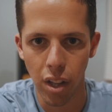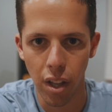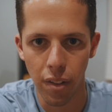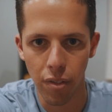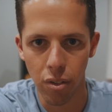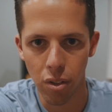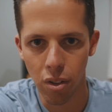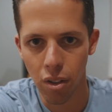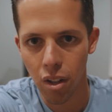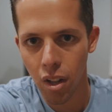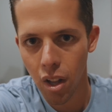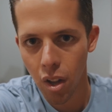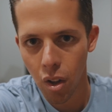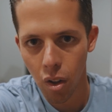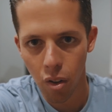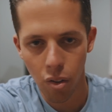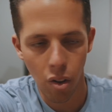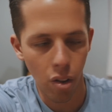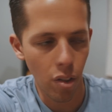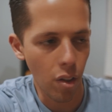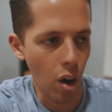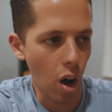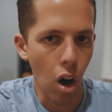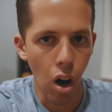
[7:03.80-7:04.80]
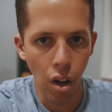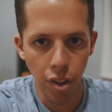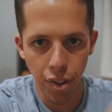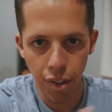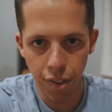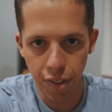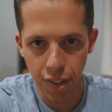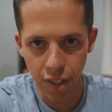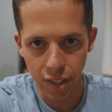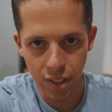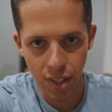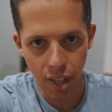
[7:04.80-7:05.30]
level, all the
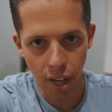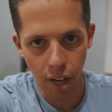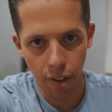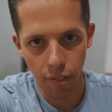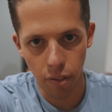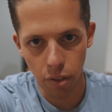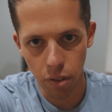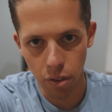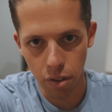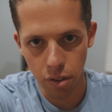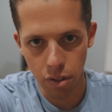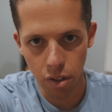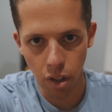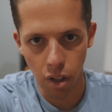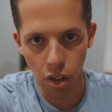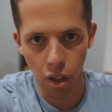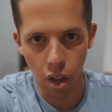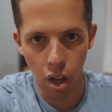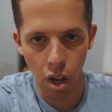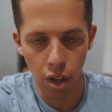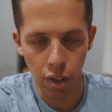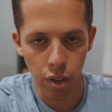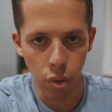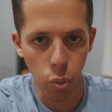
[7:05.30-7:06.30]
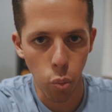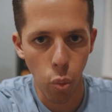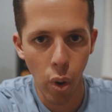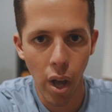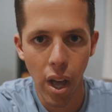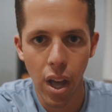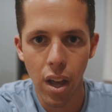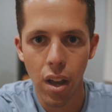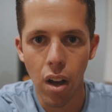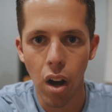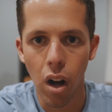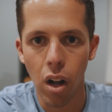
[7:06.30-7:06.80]
things that I've learned along the
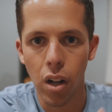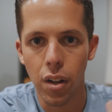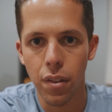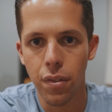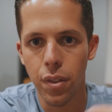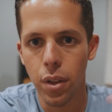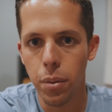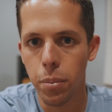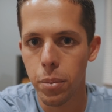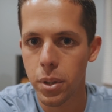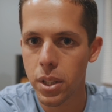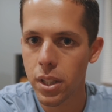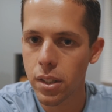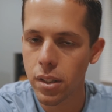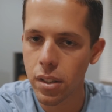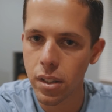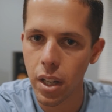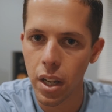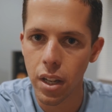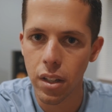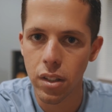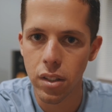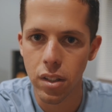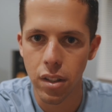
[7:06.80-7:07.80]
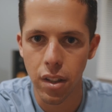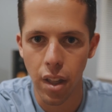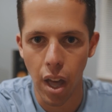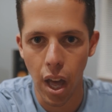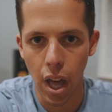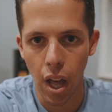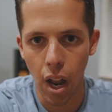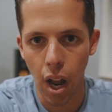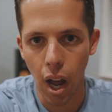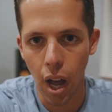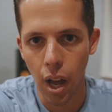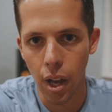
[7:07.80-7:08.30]
way, all of the mistakes
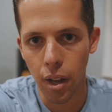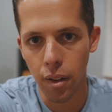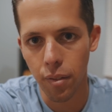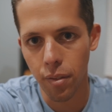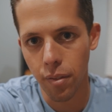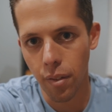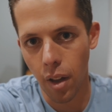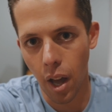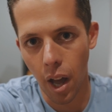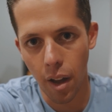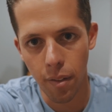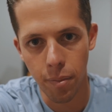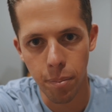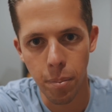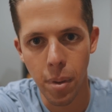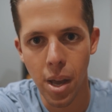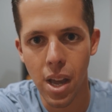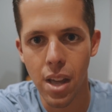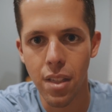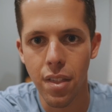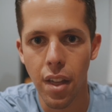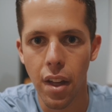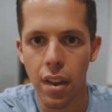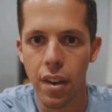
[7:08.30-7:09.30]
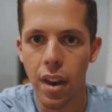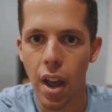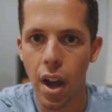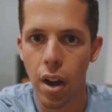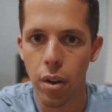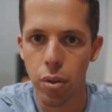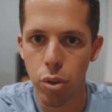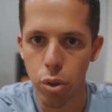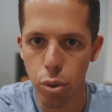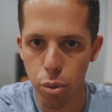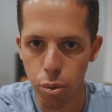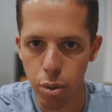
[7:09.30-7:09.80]
that I have made that now
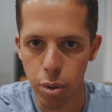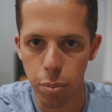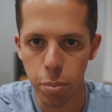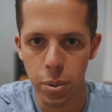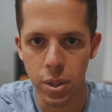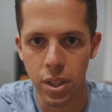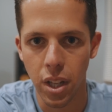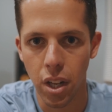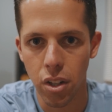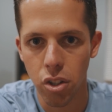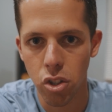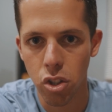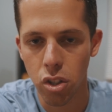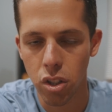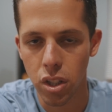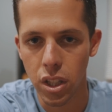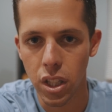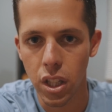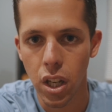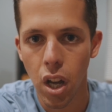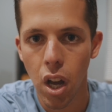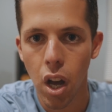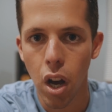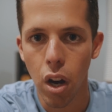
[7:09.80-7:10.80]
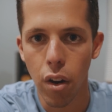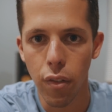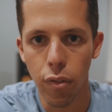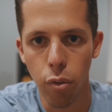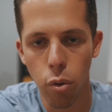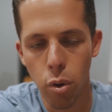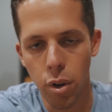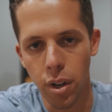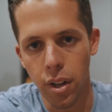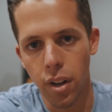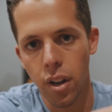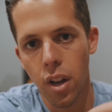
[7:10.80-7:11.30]
you could potentially
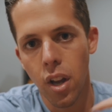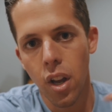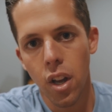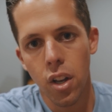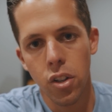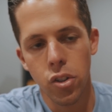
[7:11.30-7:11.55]
avoid.